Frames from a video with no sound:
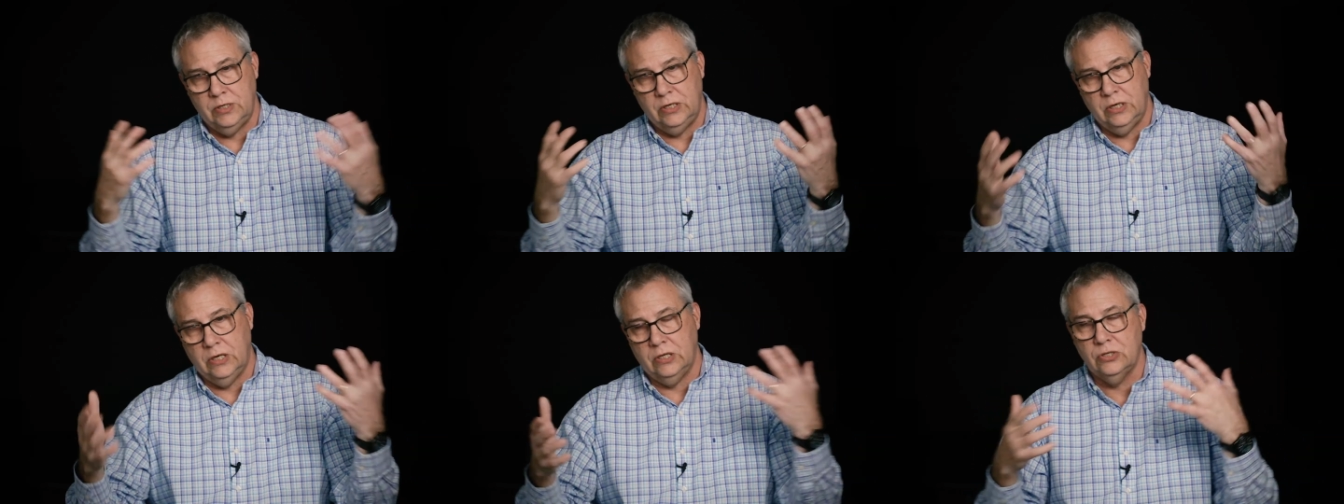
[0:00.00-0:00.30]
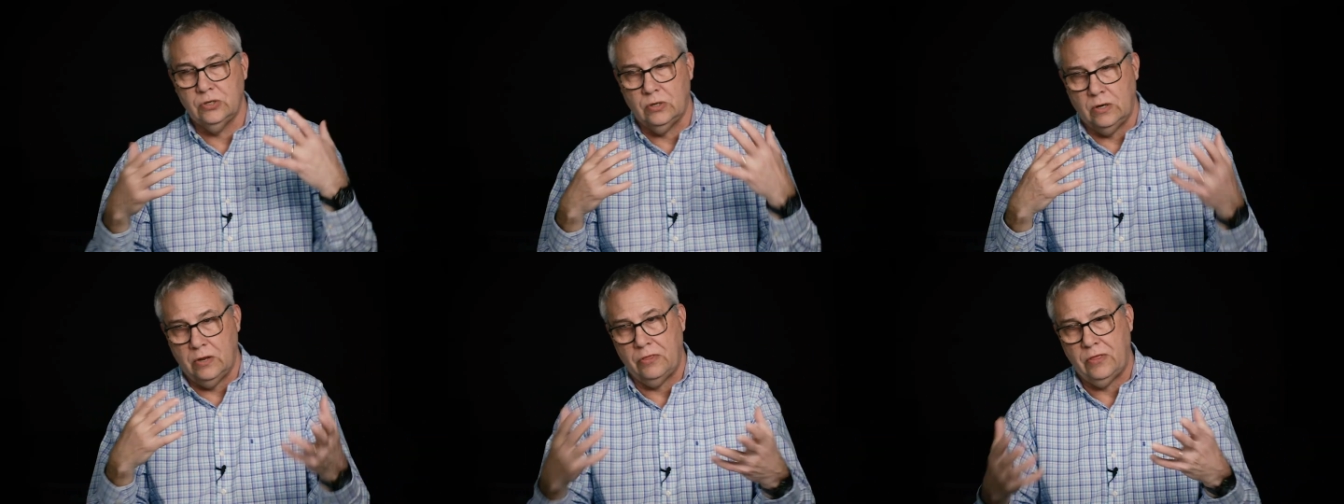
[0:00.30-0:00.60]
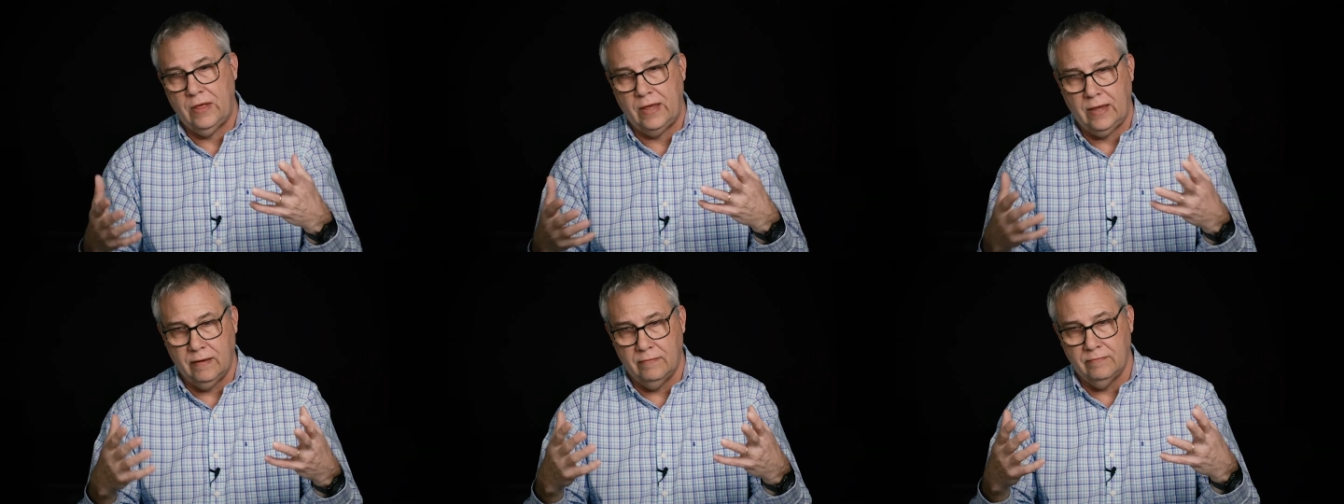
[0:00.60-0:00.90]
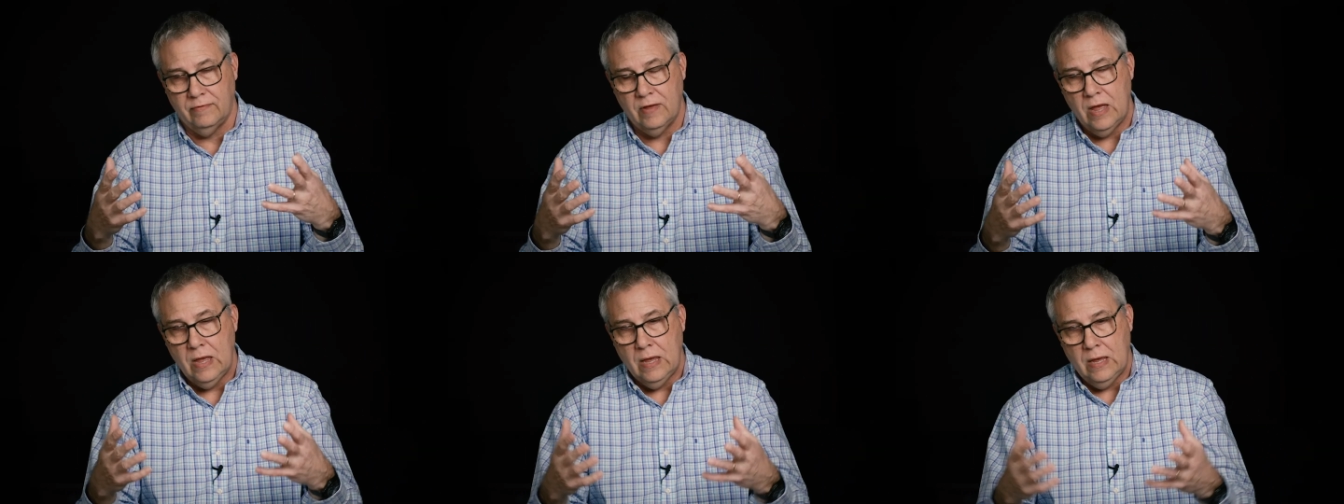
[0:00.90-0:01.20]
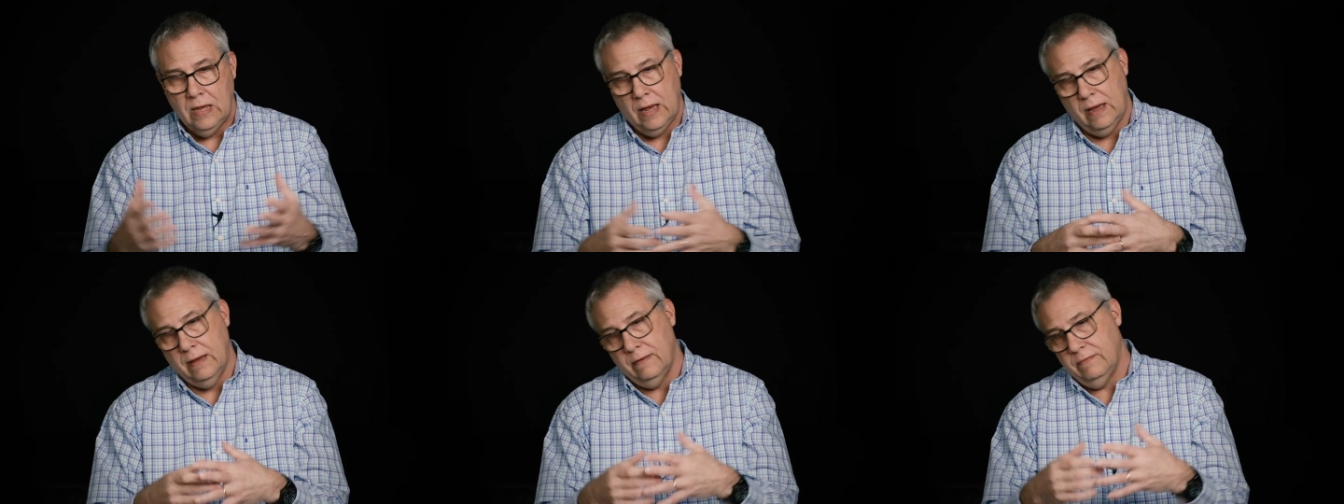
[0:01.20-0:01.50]
You can sort of think of,
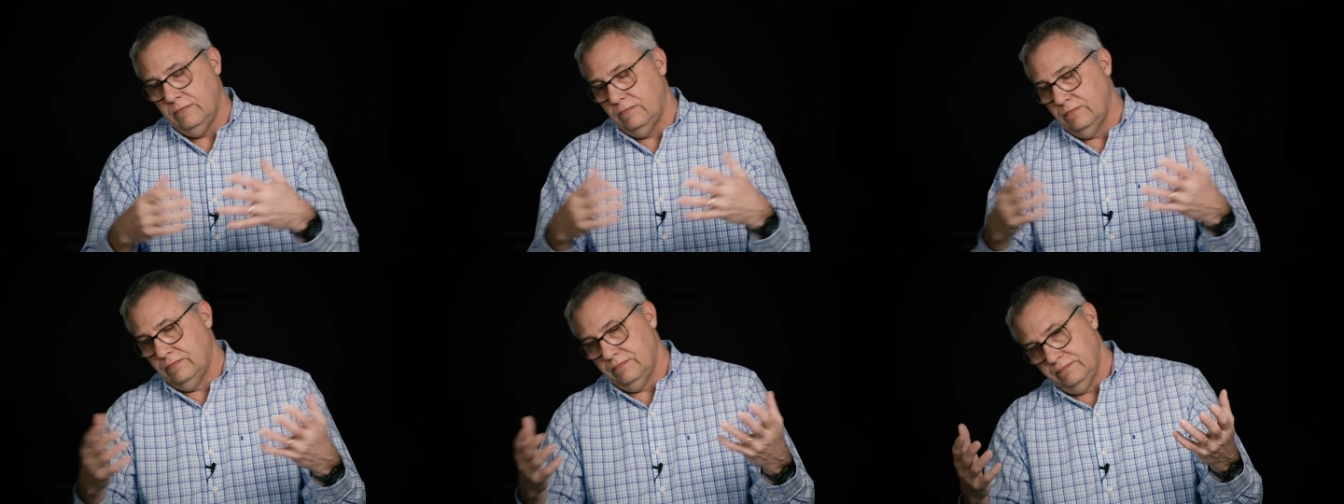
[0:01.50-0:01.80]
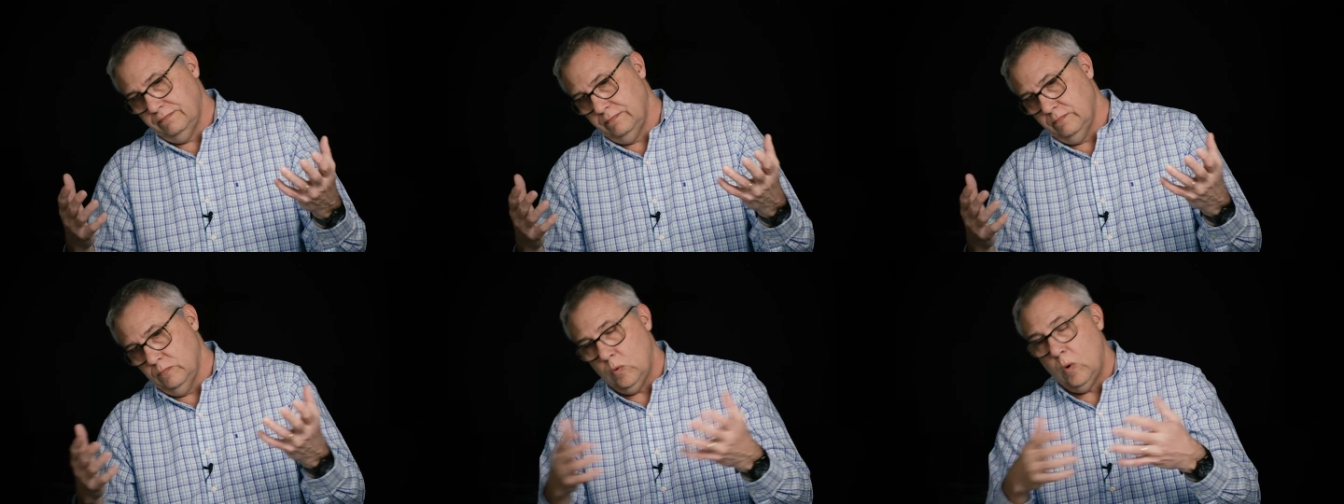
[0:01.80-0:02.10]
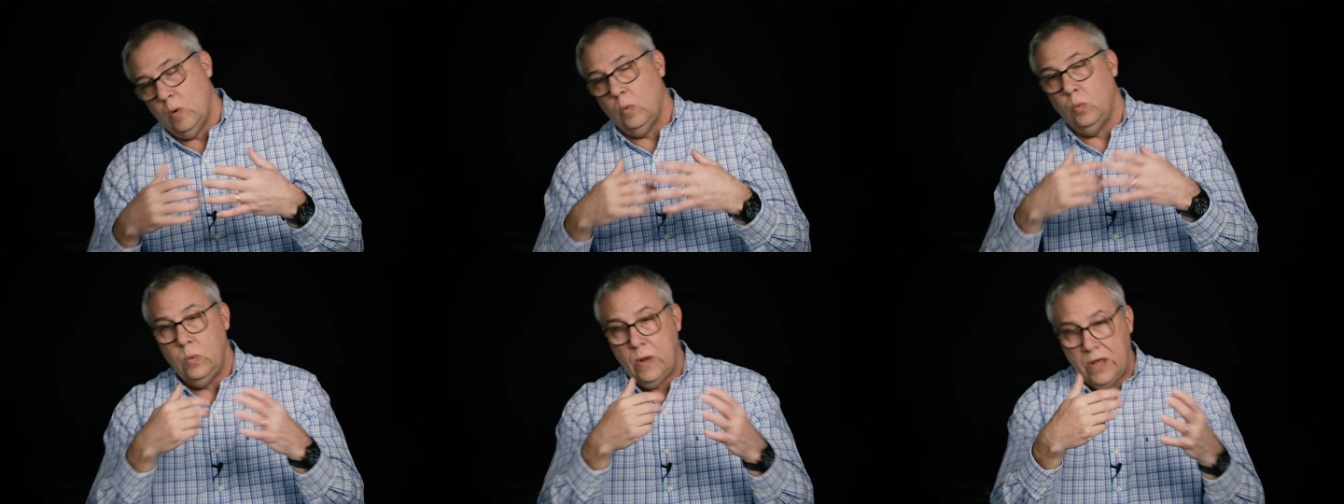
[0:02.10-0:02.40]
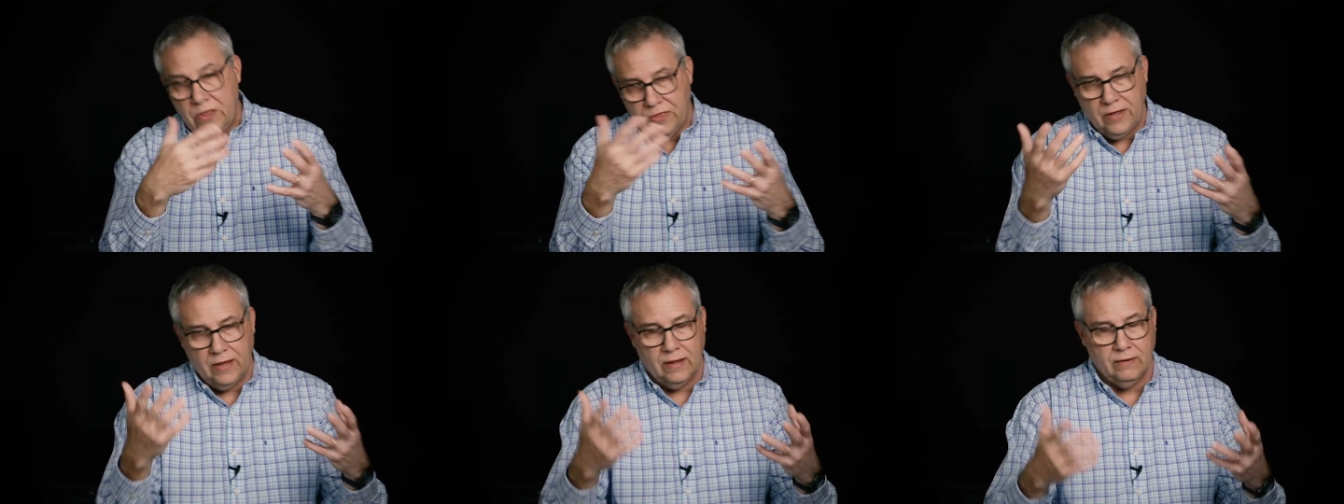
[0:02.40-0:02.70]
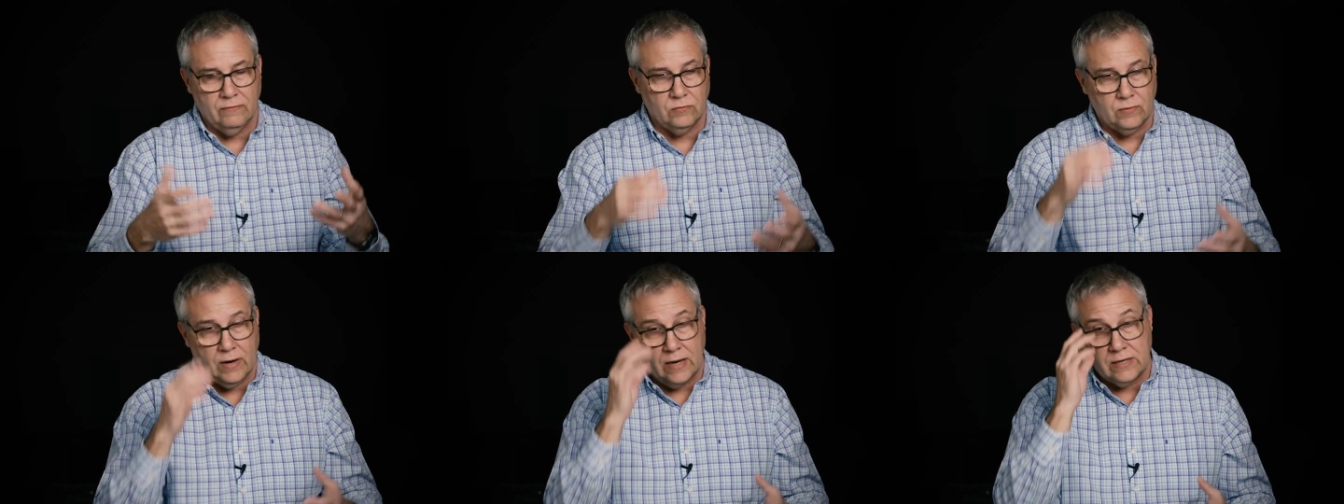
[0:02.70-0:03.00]
of what we think
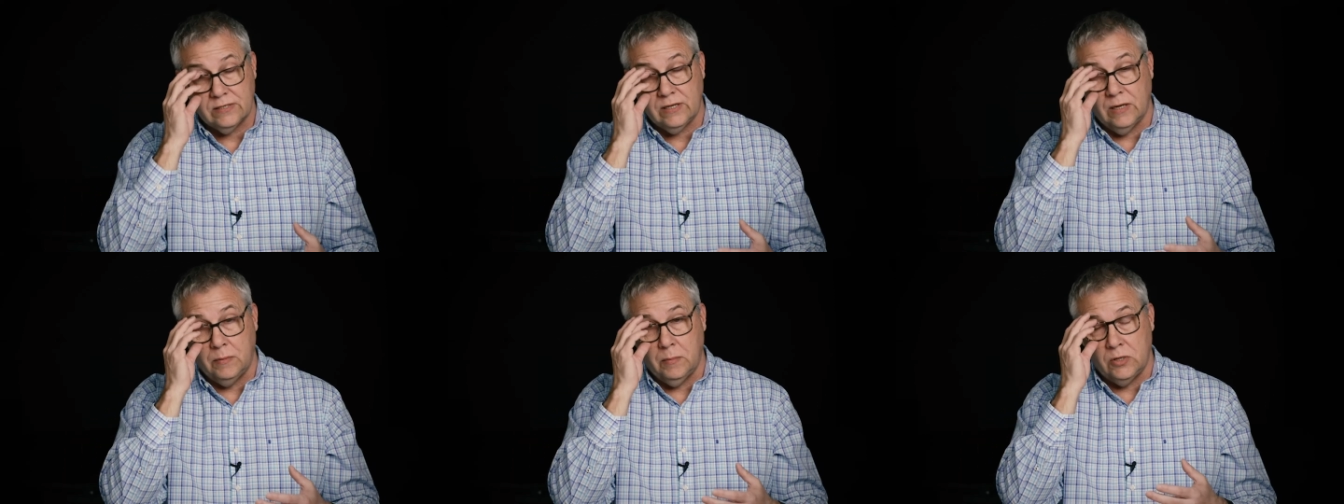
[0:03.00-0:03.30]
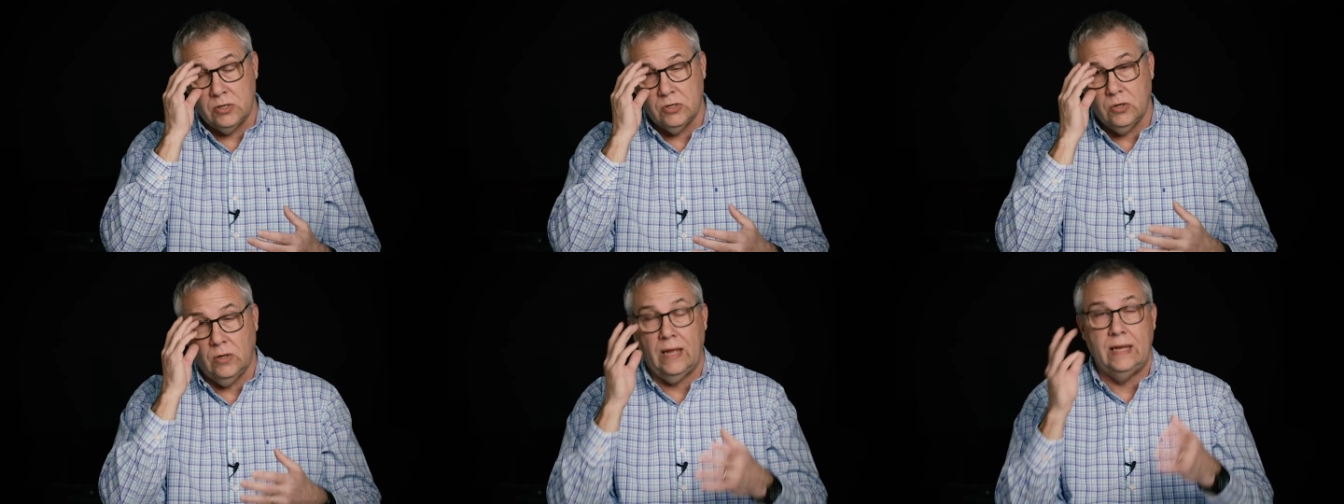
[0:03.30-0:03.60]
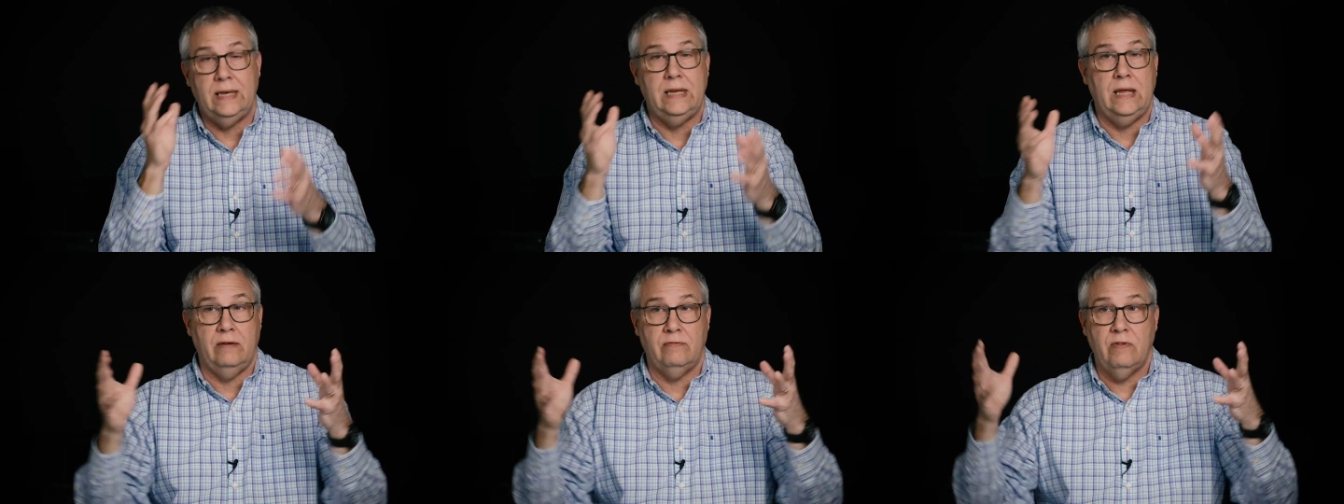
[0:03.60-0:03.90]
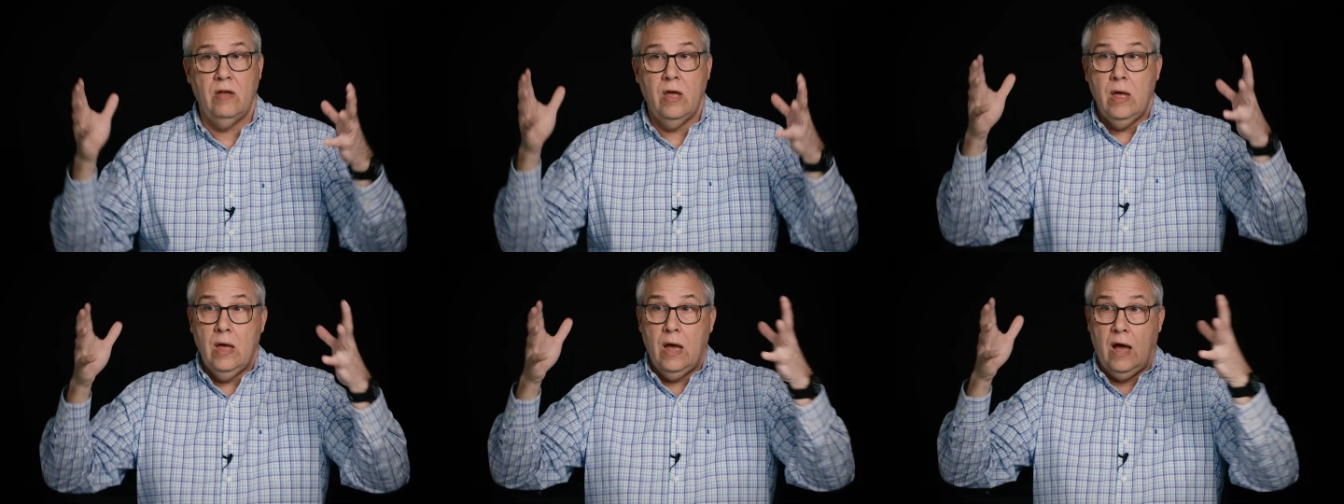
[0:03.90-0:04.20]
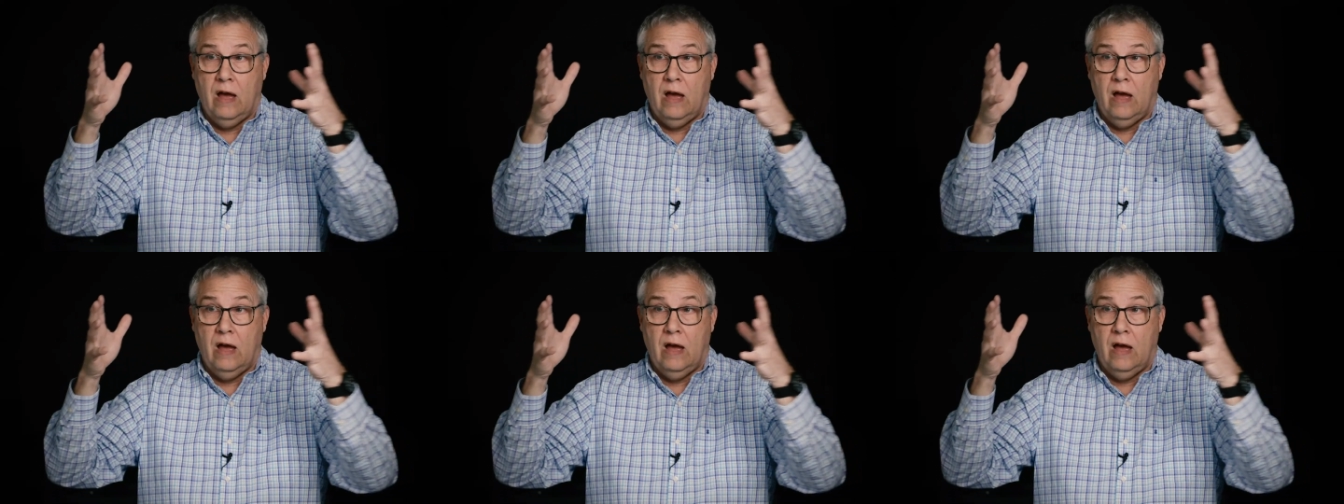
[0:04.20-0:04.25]
of wrestling, but this whole idea of,